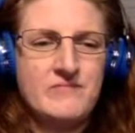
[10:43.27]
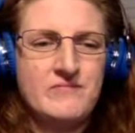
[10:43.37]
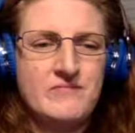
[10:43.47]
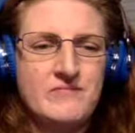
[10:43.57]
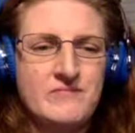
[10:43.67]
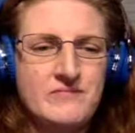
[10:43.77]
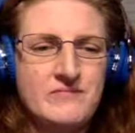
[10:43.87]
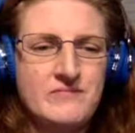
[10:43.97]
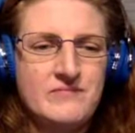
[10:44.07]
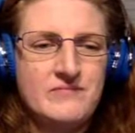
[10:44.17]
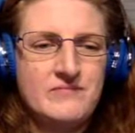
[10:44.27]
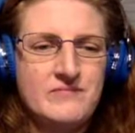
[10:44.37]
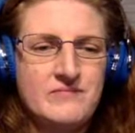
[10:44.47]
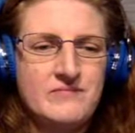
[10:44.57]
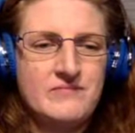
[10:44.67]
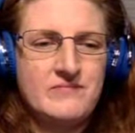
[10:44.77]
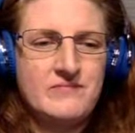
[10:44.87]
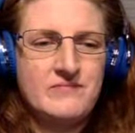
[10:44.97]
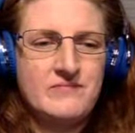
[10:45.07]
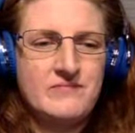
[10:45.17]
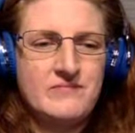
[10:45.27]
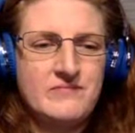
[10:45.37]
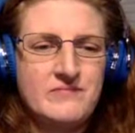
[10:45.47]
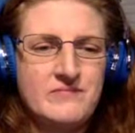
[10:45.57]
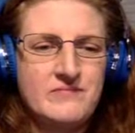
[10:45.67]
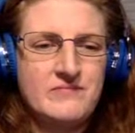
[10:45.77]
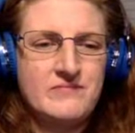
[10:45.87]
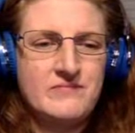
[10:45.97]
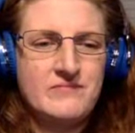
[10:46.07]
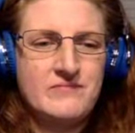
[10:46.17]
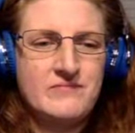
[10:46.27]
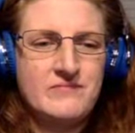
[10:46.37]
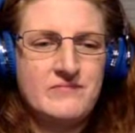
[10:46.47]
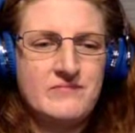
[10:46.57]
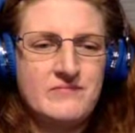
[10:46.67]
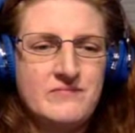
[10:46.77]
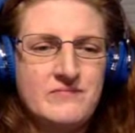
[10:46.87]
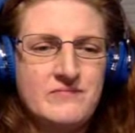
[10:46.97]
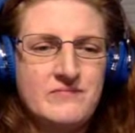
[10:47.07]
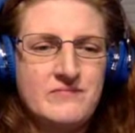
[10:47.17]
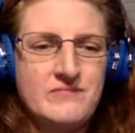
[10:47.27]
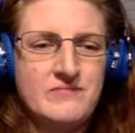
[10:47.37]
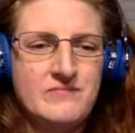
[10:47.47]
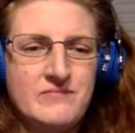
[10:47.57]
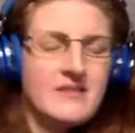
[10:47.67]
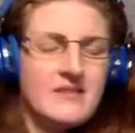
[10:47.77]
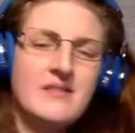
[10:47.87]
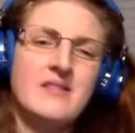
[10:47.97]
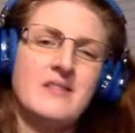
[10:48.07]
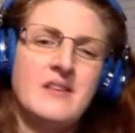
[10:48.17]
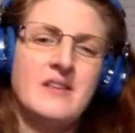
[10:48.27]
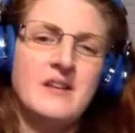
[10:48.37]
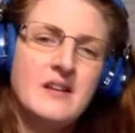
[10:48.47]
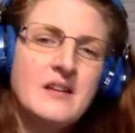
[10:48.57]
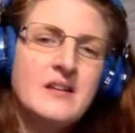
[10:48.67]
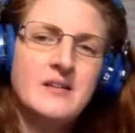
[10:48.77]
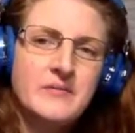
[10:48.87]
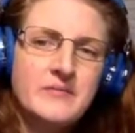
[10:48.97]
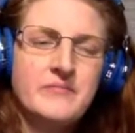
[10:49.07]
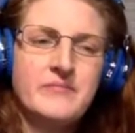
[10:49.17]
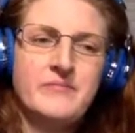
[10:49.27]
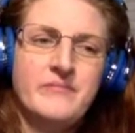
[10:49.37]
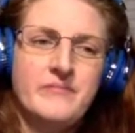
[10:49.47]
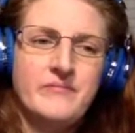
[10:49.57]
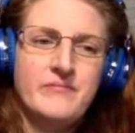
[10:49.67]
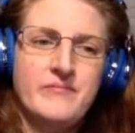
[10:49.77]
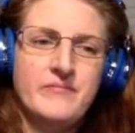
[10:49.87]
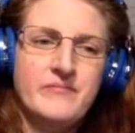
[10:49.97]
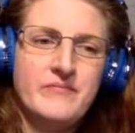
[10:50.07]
(silent)